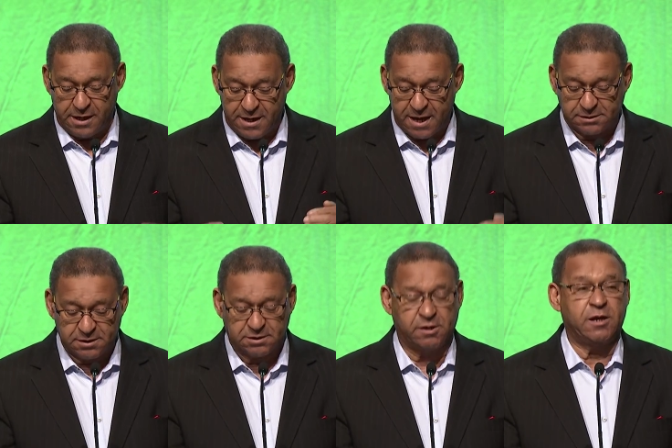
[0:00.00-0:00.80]

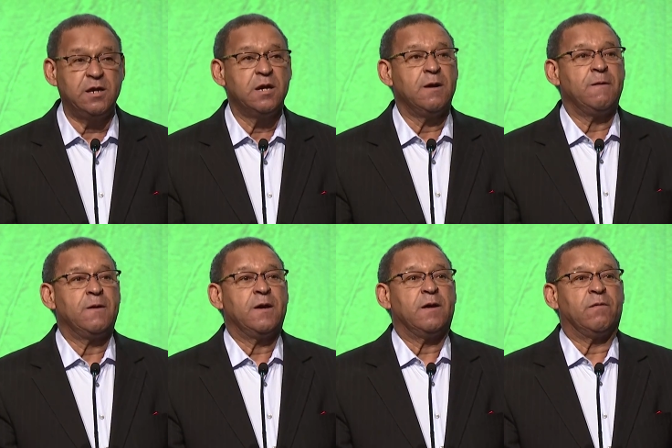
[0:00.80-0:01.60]
necessary,
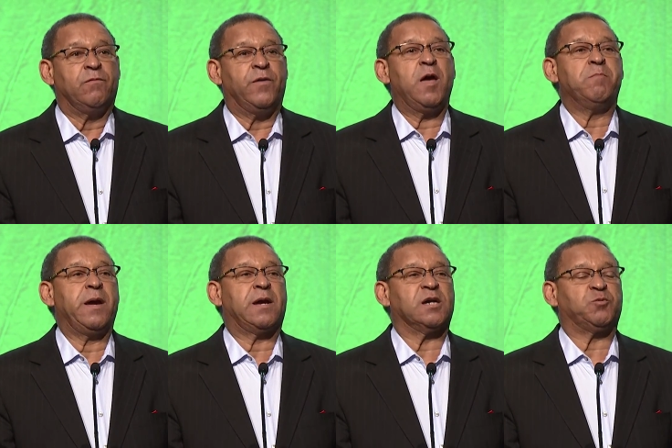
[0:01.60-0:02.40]
they
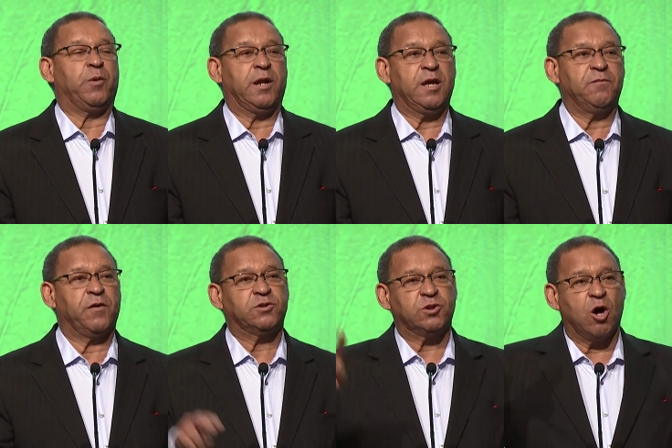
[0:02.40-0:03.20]
make us believe
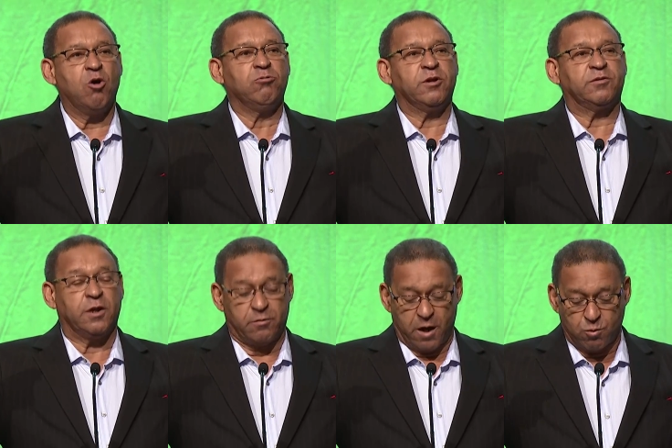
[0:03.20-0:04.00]
it's the only thing that